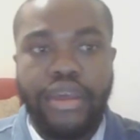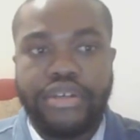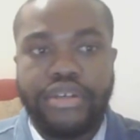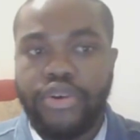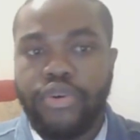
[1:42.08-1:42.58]

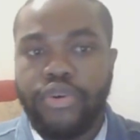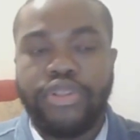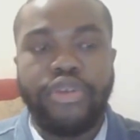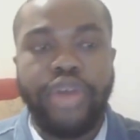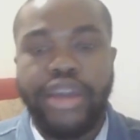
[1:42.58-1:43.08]
So the
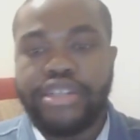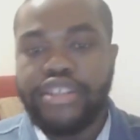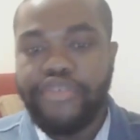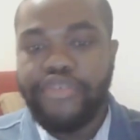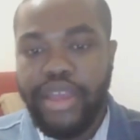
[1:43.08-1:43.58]
location
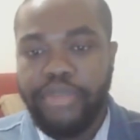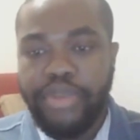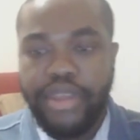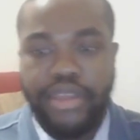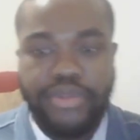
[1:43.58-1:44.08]
of my
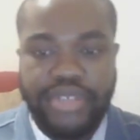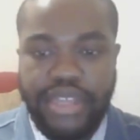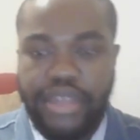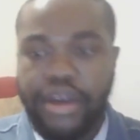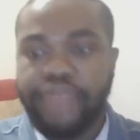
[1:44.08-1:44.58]
APE was at
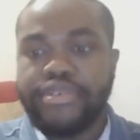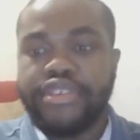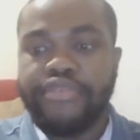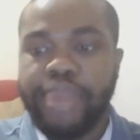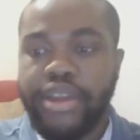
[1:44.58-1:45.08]
the Office
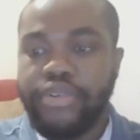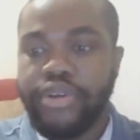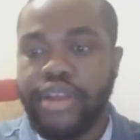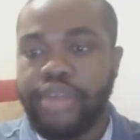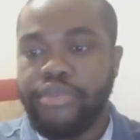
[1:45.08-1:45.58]
of
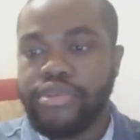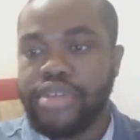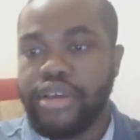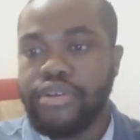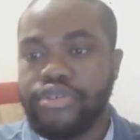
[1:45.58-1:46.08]
Minority and
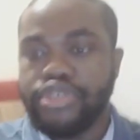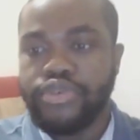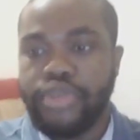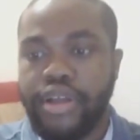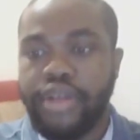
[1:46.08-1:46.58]

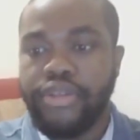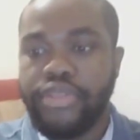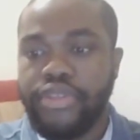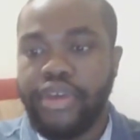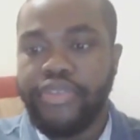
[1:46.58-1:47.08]
Multicultural
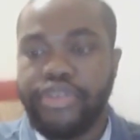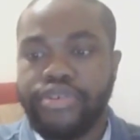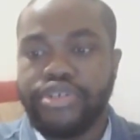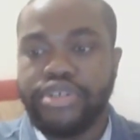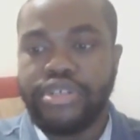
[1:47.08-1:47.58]
Health at the New
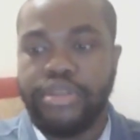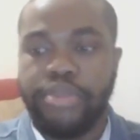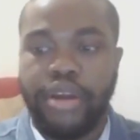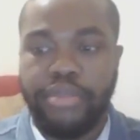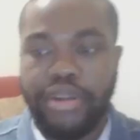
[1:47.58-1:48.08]
Jersey
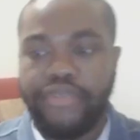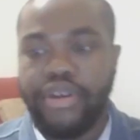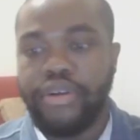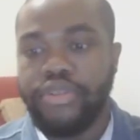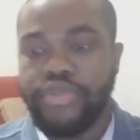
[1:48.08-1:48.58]
Department of
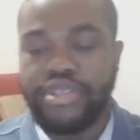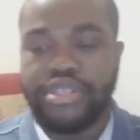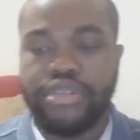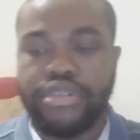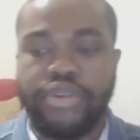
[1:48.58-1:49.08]
Health, which is
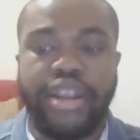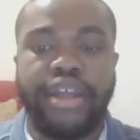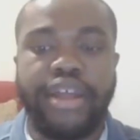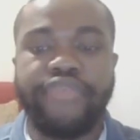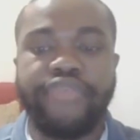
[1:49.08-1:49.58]
located
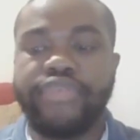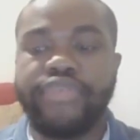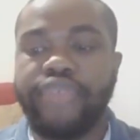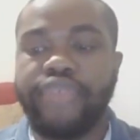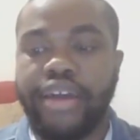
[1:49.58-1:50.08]
at
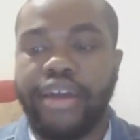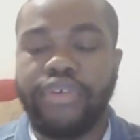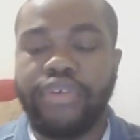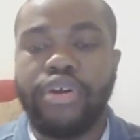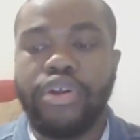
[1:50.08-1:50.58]
55
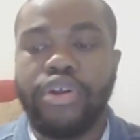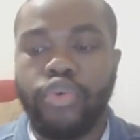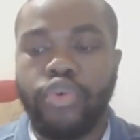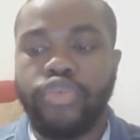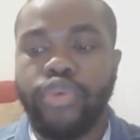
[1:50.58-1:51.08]

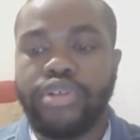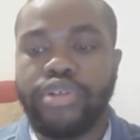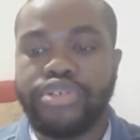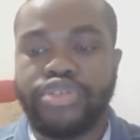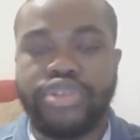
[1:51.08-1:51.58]
North Willow
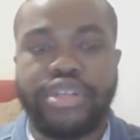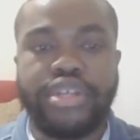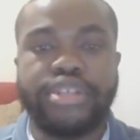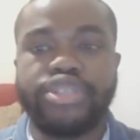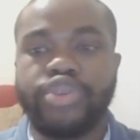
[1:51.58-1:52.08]
Street
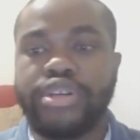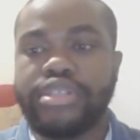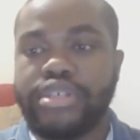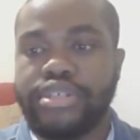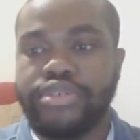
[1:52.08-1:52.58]
in
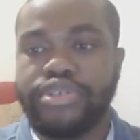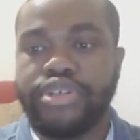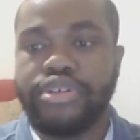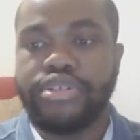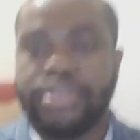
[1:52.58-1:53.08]
Trenton, New
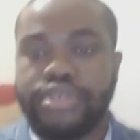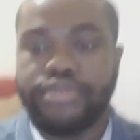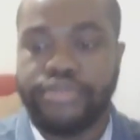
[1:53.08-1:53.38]
Jersey.